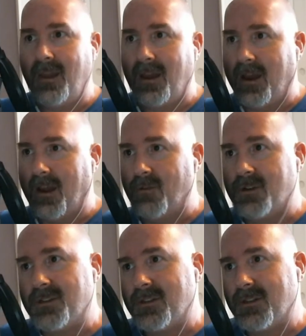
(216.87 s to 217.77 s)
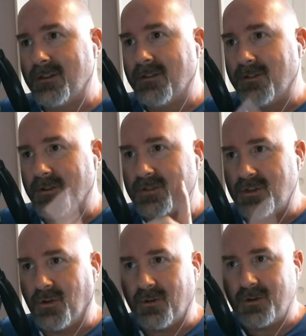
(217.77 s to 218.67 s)
And I wish that mm. those
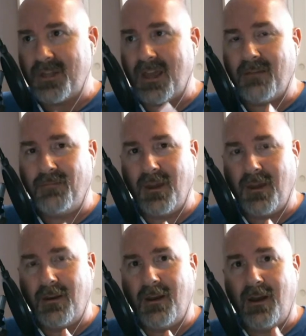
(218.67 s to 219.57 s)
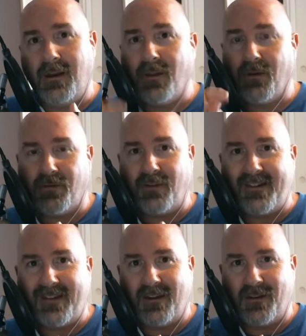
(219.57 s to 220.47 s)
doors had been another three
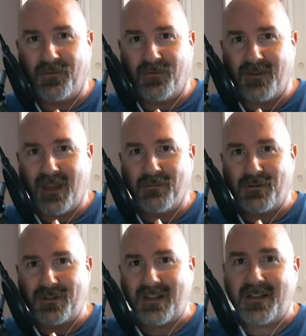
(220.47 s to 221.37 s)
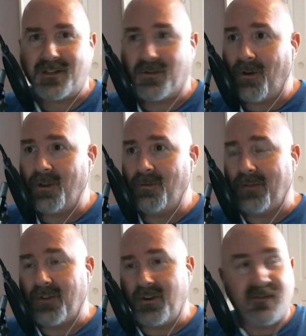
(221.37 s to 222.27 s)
set of tables. So all you would
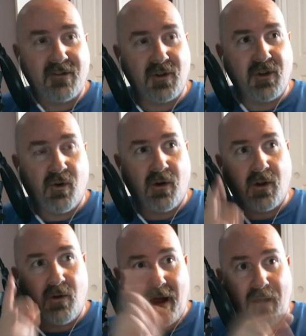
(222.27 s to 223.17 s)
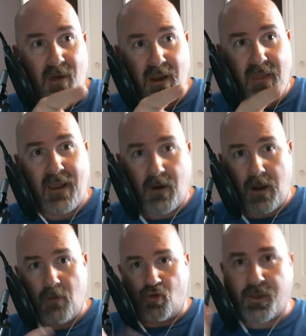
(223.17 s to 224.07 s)
have to do is look at the door, go, I'm on in there,
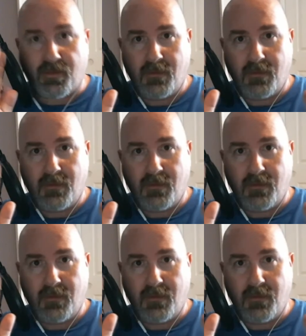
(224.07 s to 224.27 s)
and whoosh,